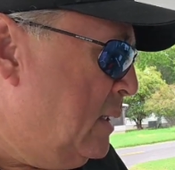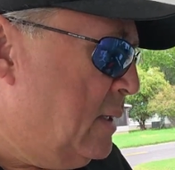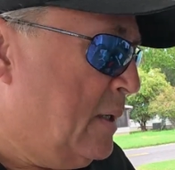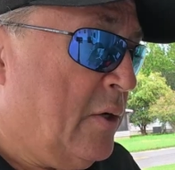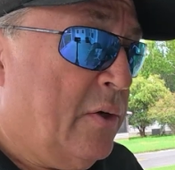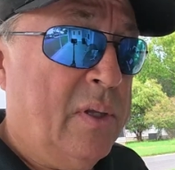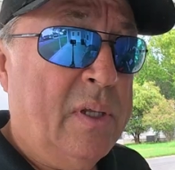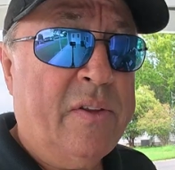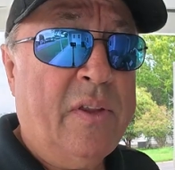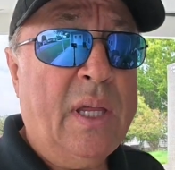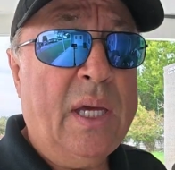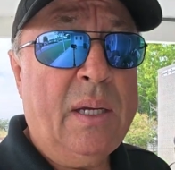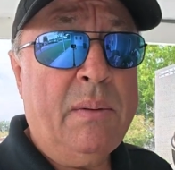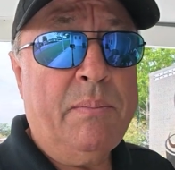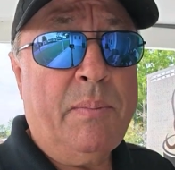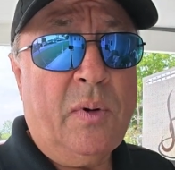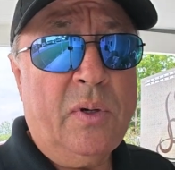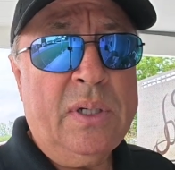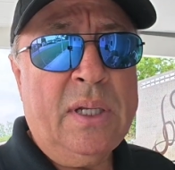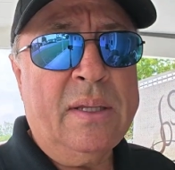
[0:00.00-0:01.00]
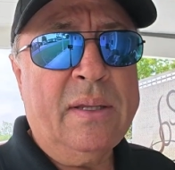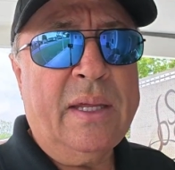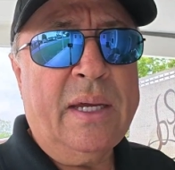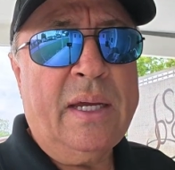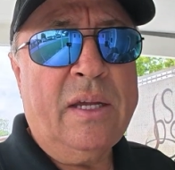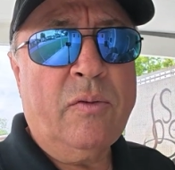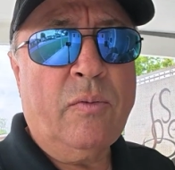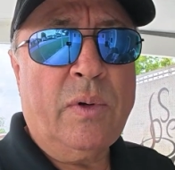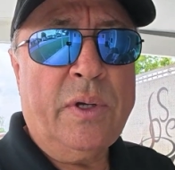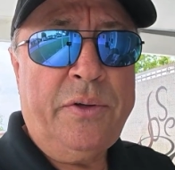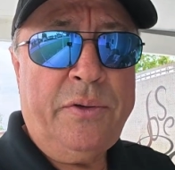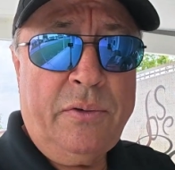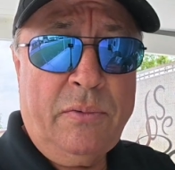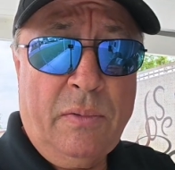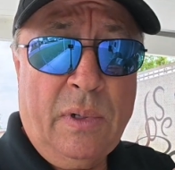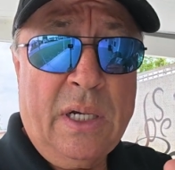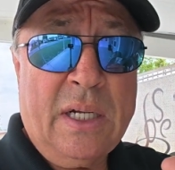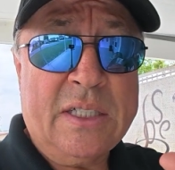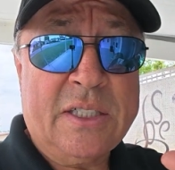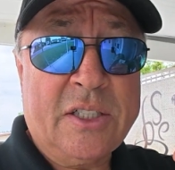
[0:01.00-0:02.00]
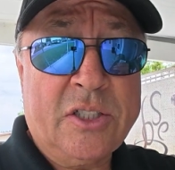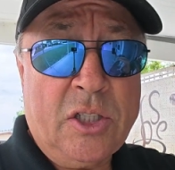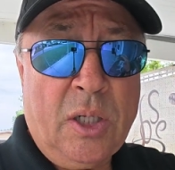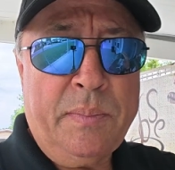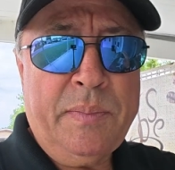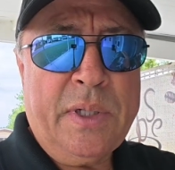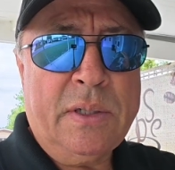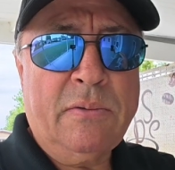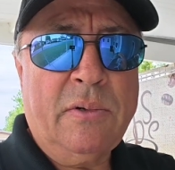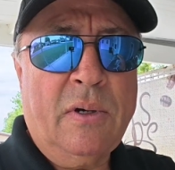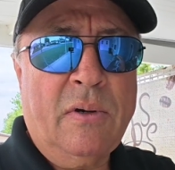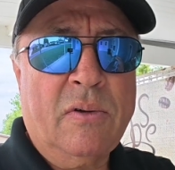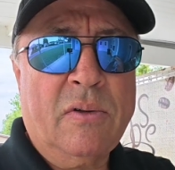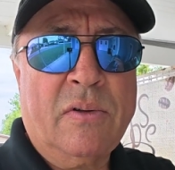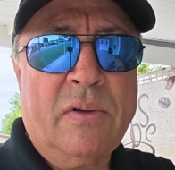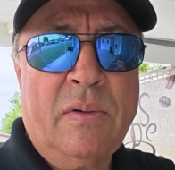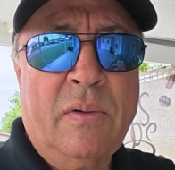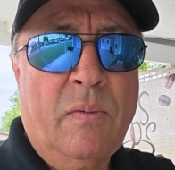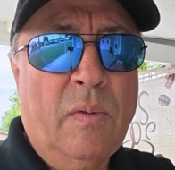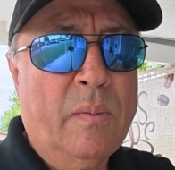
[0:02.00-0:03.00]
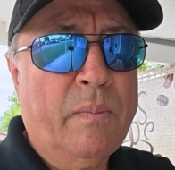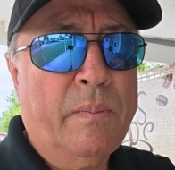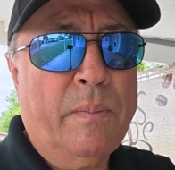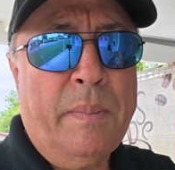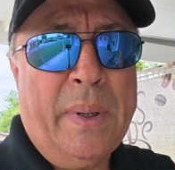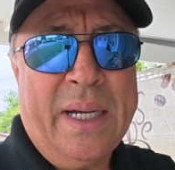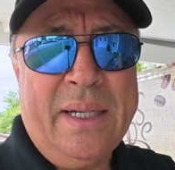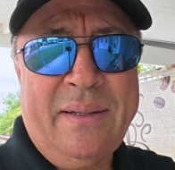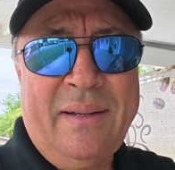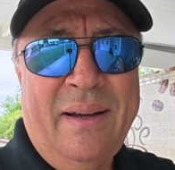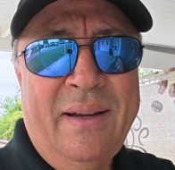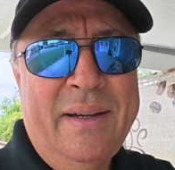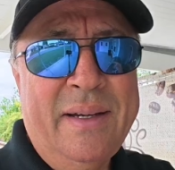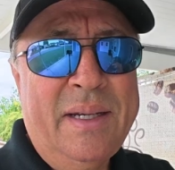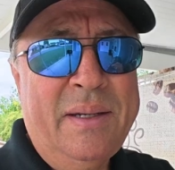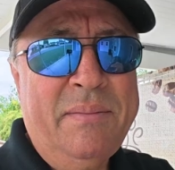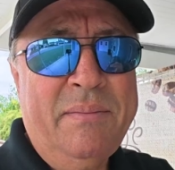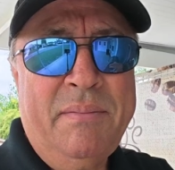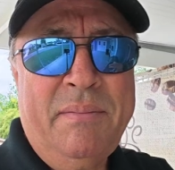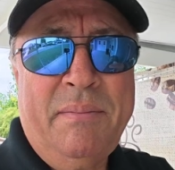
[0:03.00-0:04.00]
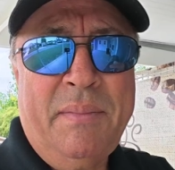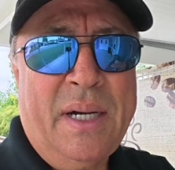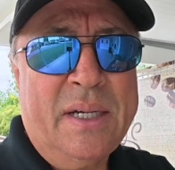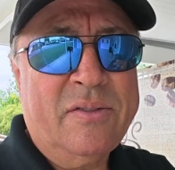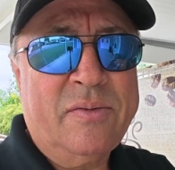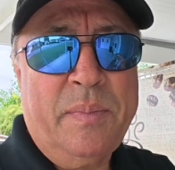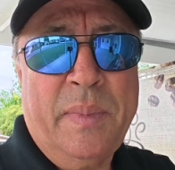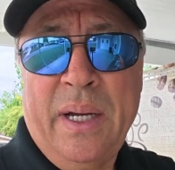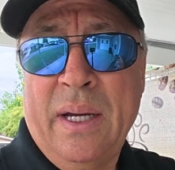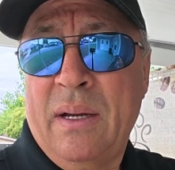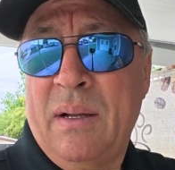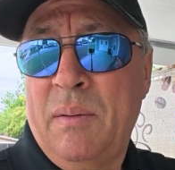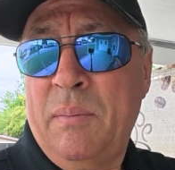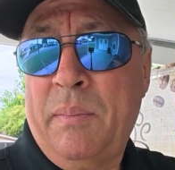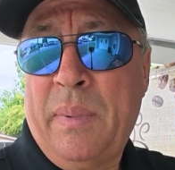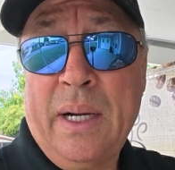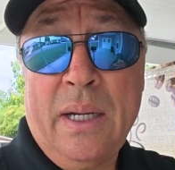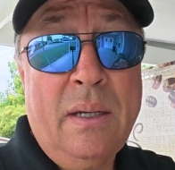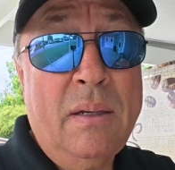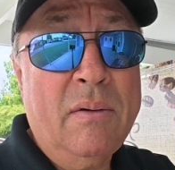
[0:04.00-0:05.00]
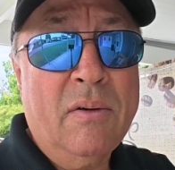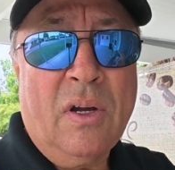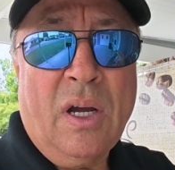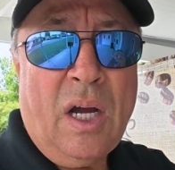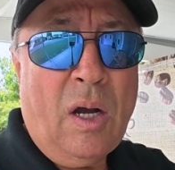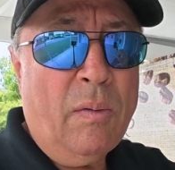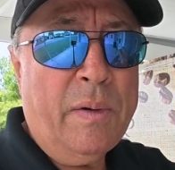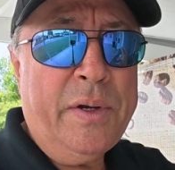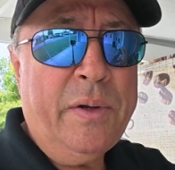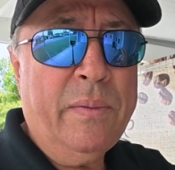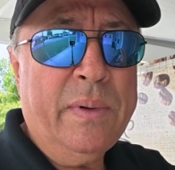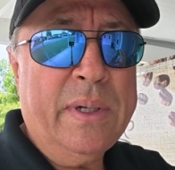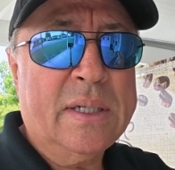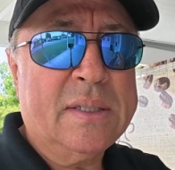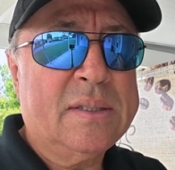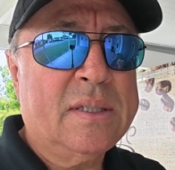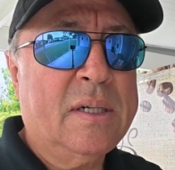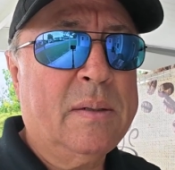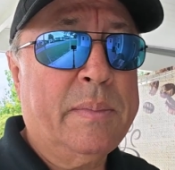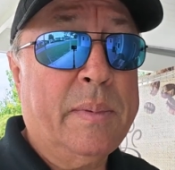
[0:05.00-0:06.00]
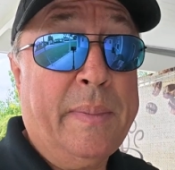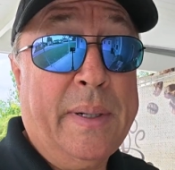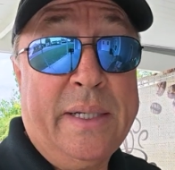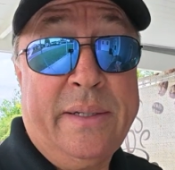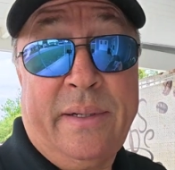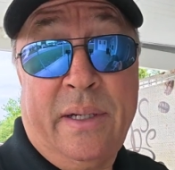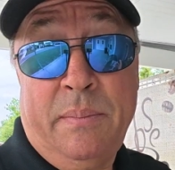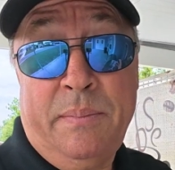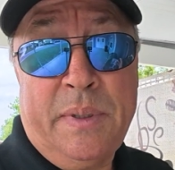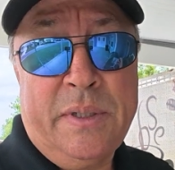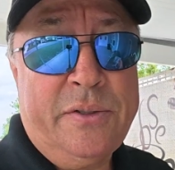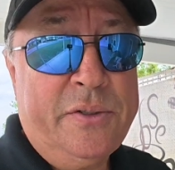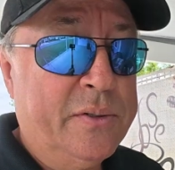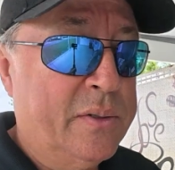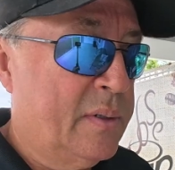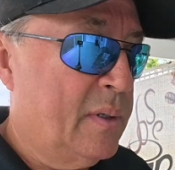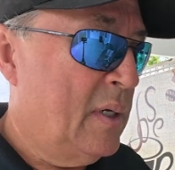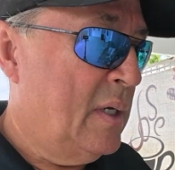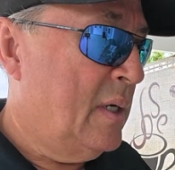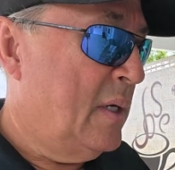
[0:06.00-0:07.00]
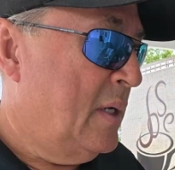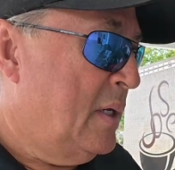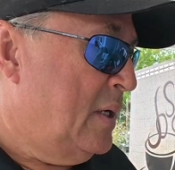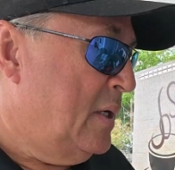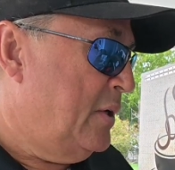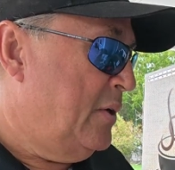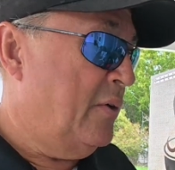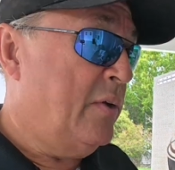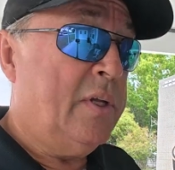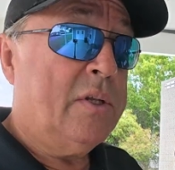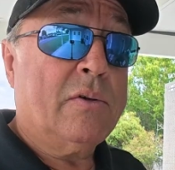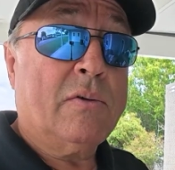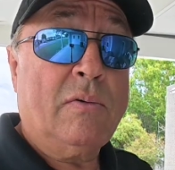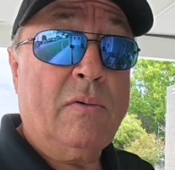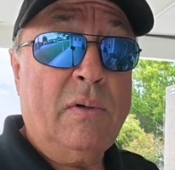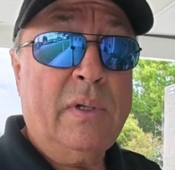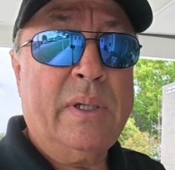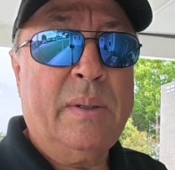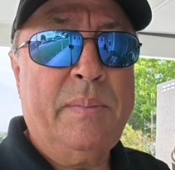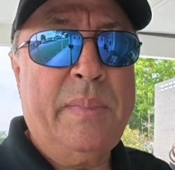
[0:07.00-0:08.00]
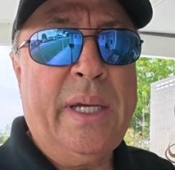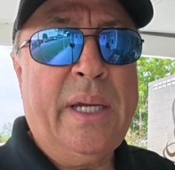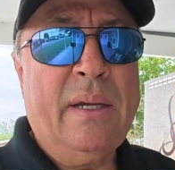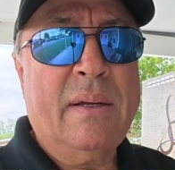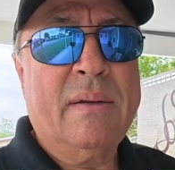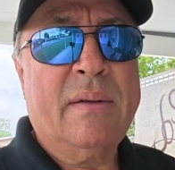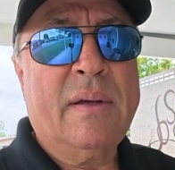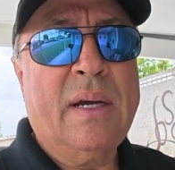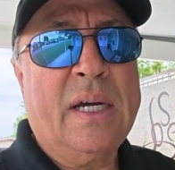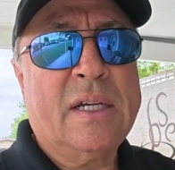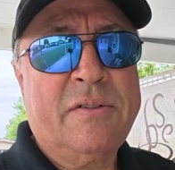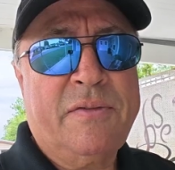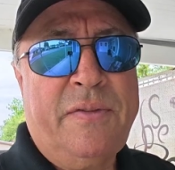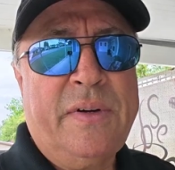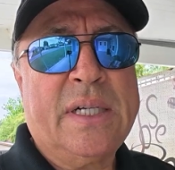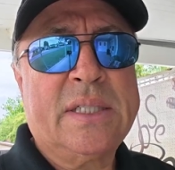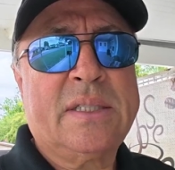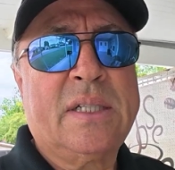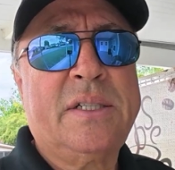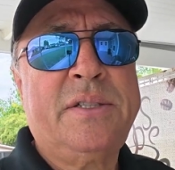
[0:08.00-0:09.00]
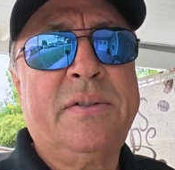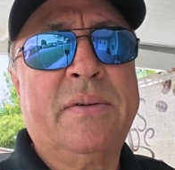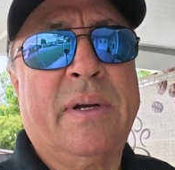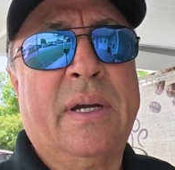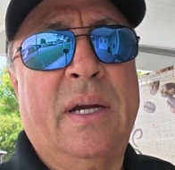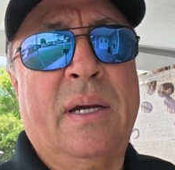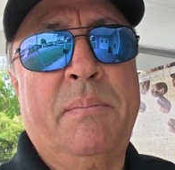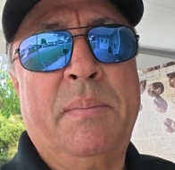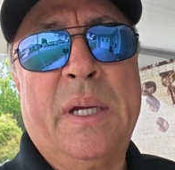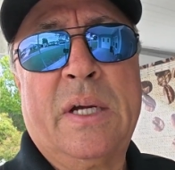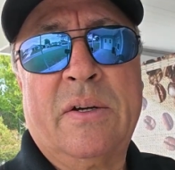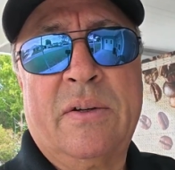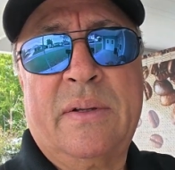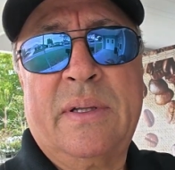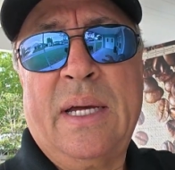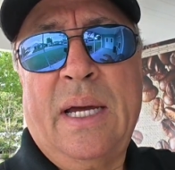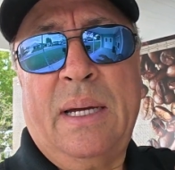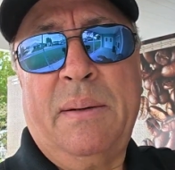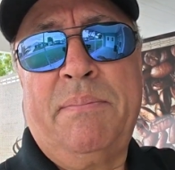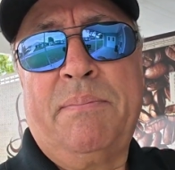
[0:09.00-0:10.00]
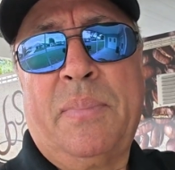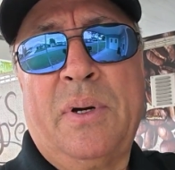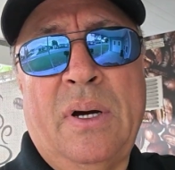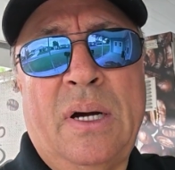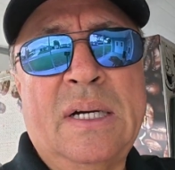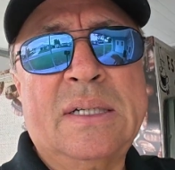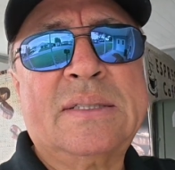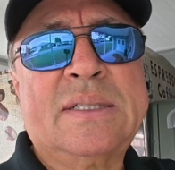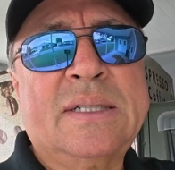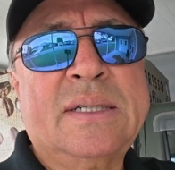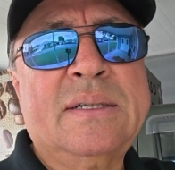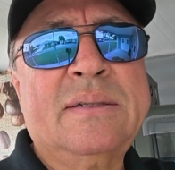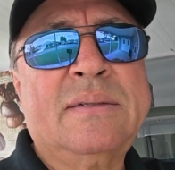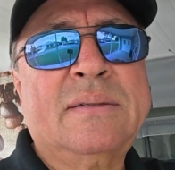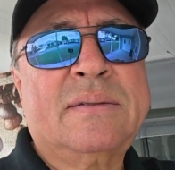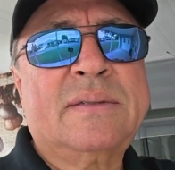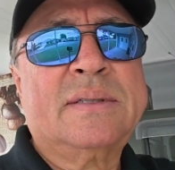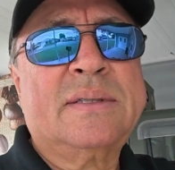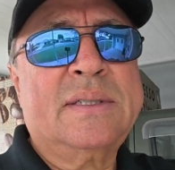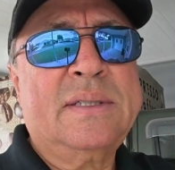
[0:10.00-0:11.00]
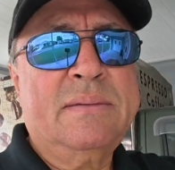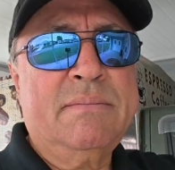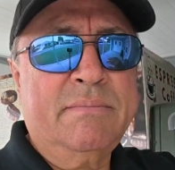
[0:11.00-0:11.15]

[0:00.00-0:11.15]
The other important thing is when you're gonna stop the roast, by time, by smell, by look, however you wanna stop it, by temperature, you need to cool the beans as fast as you can, because that process,